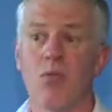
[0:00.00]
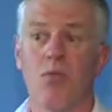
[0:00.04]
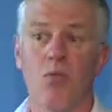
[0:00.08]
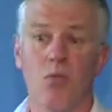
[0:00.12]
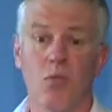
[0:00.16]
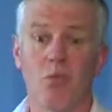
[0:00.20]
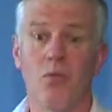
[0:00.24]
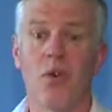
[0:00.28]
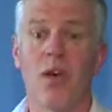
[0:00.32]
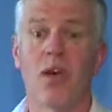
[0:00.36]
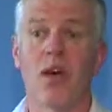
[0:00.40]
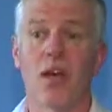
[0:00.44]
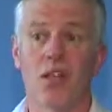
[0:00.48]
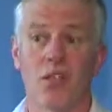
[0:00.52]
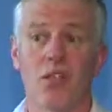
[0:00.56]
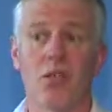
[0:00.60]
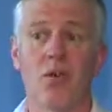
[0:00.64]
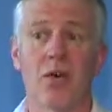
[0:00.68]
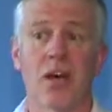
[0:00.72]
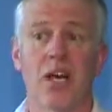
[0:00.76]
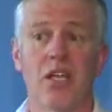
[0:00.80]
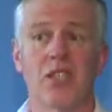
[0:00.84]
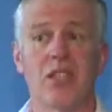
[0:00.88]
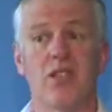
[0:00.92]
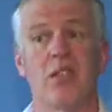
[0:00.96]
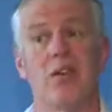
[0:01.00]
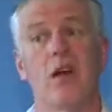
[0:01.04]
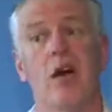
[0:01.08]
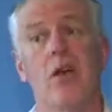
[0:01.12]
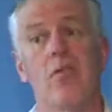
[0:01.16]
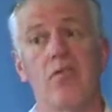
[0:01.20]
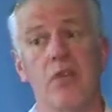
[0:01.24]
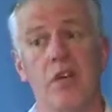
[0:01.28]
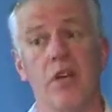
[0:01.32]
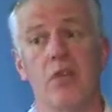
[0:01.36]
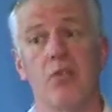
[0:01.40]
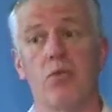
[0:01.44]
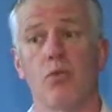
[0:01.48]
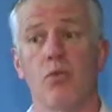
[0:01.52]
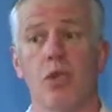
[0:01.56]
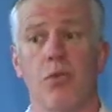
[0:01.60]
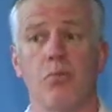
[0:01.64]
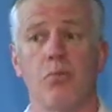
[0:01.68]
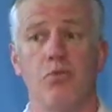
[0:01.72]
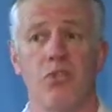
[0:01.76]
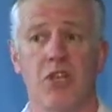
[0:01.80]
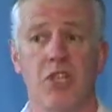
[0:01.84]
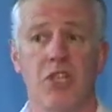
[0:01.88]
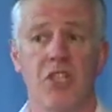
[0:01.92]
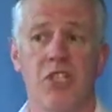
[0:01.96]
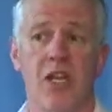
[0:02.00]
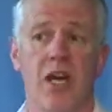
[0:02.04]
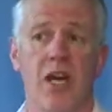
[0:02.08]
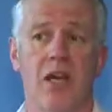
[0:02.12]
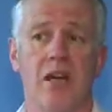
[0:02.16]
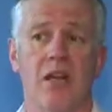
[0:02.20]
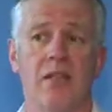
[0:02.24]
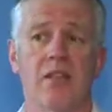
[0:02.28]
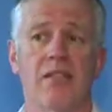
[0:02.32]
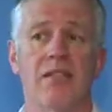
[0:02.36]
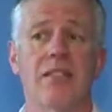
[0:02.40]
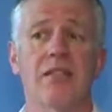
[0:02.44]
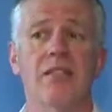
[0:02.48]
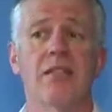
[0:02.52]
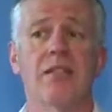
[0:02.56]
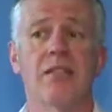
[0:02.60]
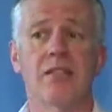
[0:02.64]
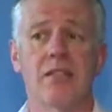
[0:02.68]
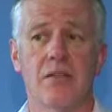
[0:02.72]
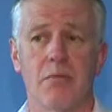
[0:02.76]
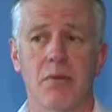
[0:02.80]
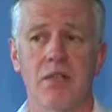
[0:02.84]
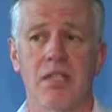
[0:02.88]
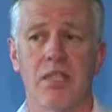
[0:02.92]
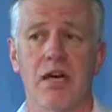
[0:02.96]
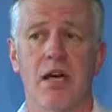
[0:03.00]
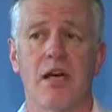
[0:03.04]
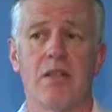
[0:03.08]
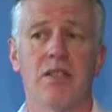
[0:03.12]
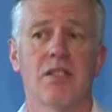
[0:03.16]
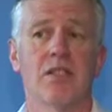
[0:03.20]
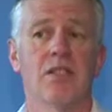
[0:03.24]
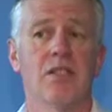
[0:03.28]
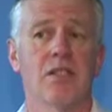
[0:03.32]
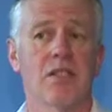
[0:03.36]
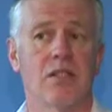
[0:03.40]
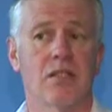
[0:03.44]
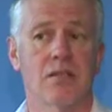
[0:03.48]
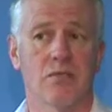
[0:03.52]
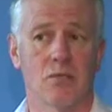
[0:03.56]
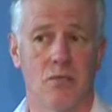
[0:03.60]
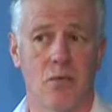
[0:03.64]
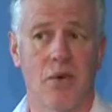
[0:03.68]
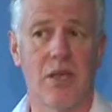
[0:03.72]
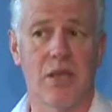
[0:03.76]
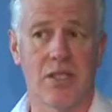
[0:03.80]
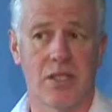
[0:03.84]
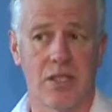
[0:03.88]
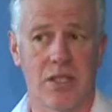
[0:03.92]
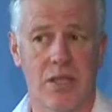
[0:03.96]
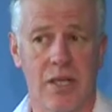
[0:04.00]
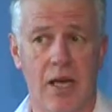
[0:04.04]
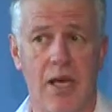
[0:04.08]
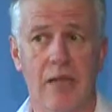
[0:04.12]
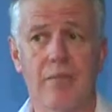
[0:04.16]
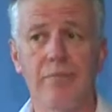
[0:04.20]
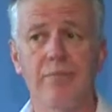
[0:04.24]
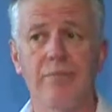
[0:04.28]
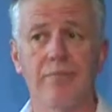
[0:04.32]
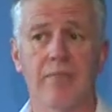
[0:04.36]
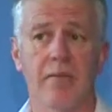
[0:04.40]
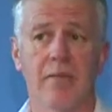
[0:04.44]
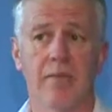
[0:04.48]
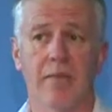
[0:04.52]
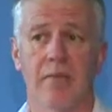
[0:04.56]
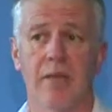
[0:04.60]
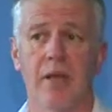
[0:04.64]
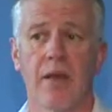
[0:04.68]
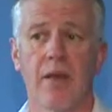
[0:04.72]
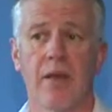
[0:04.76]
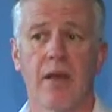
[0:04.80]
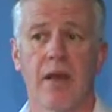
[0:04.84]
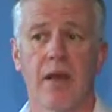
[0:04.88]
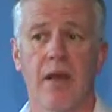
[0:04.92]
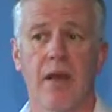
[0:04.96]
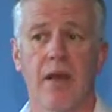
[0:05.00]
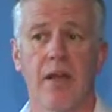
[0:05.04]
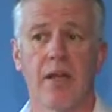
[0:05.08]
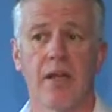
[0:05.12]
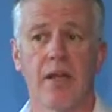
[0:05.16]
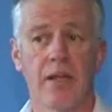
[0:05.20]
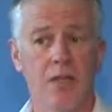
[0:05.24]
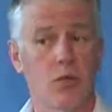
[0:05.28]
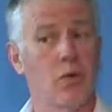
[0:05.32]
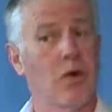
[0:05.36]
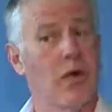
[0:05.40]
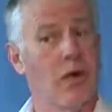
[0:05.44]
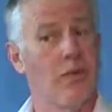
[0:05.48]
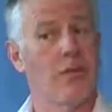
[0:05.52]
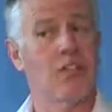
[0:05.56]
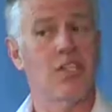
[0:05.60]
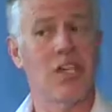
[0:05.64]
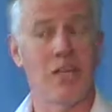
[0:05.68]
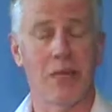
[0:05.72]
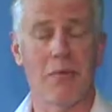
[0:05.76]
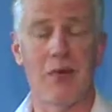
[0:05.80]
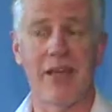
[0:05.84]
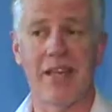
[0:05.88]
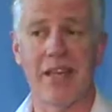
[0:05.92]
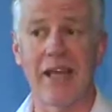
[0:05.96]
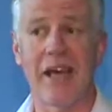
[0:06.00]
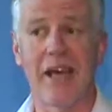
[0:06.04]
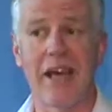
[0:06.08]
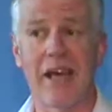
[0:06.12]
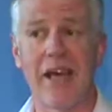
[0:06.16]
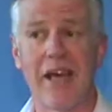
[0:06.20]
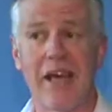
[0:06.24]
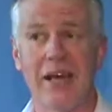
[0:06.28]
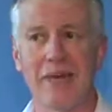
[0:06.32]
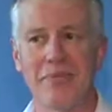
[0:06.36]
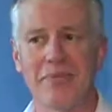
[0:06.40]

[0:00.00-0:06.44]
When I do ask you, I really would appreciate it to be done when it's done. Let's want to have a chat about that now.